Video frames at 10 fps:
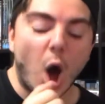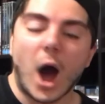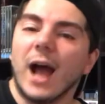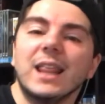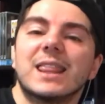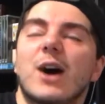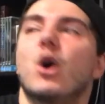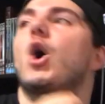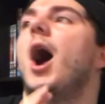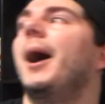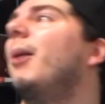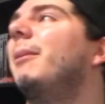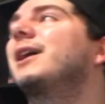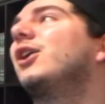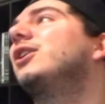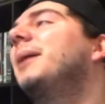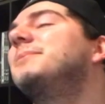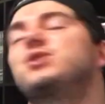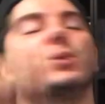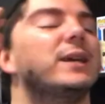I love... I, oh my god,
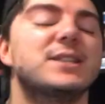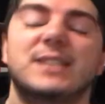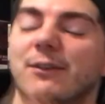I'm doing this